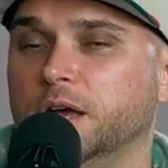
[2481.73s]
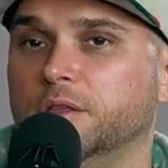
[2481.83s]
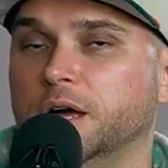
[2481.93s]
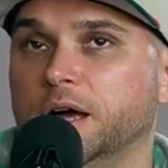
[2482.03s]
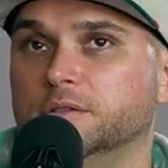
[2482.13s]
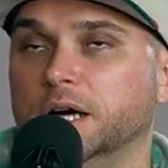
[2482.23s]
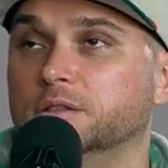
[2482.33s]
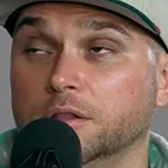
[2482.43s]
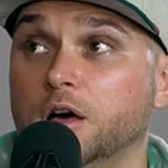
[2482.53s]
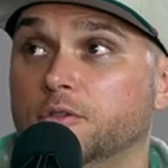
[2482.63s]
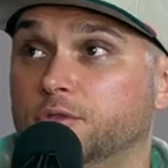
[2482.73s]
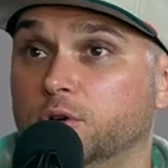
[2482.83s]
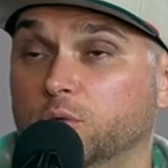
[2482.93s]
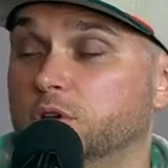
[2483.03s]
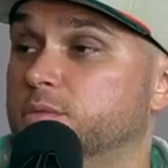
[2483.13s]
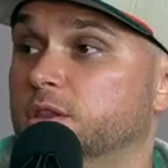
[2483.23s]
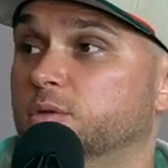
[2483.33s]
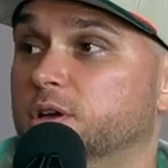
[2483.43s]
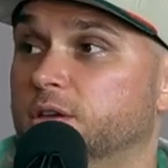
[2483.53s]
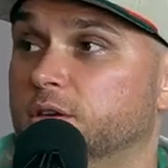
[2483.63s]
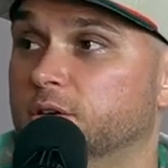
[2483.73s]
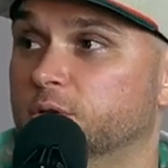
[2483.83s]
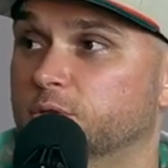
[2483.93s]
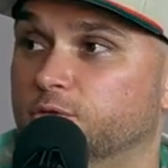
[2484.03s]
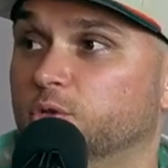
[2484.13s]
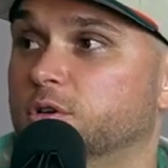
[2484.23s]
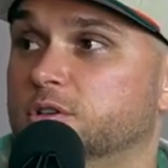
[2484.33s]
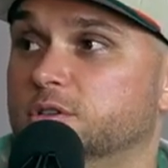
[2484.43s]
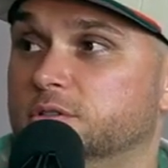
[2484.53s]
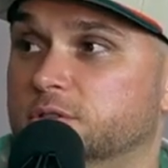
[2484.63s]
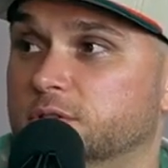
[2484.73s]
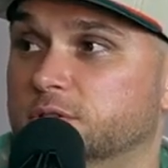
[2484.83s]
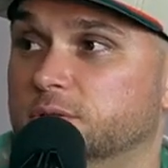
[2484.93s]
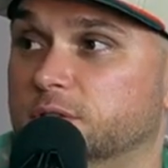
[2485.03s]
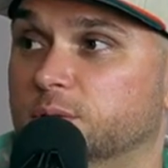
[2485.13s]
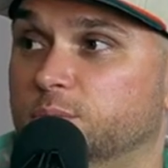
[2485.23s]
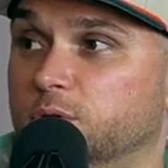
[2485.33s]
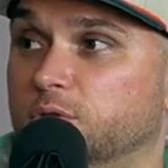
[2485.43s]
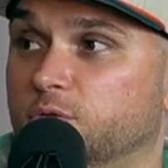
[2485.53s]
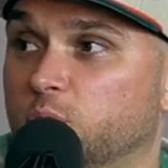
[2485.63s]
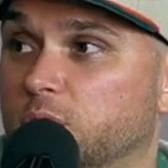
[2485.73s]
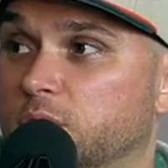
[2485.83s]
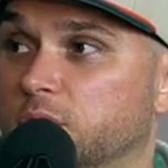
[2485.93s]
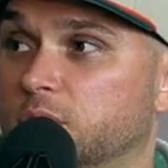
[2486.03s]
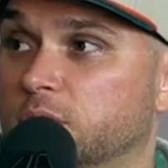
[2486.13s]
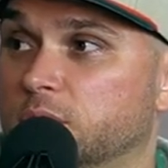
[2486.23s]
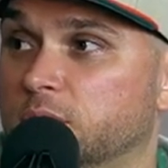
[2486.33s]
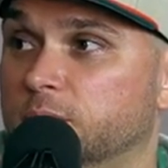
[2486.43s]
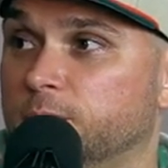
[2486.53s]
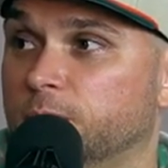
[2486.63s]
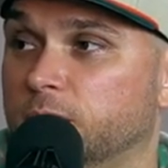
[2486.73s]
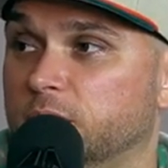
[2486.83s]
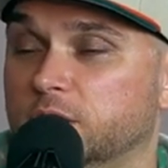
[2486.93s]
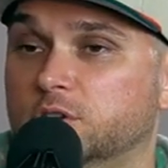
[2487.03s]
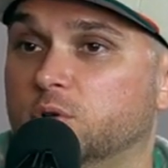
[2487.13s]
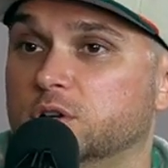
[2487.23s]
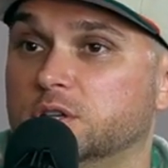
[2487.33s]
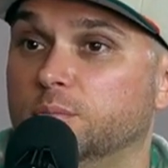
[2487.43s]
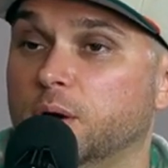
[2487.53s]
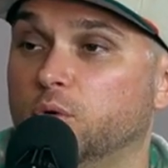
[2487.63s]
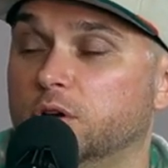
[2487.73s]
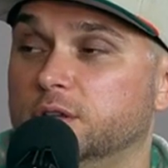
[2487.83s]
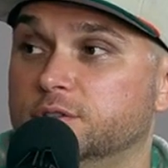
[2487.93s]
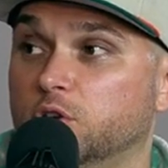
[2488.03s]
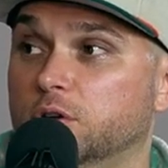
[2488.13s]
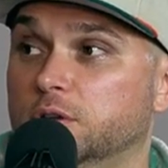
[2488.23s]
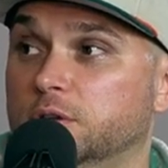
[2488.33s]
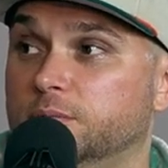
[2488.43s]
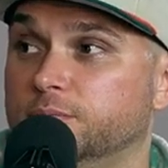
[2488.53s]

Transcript: I love your word, by the way. Flourish is it's a beautiful word. To answer your question, my word is good.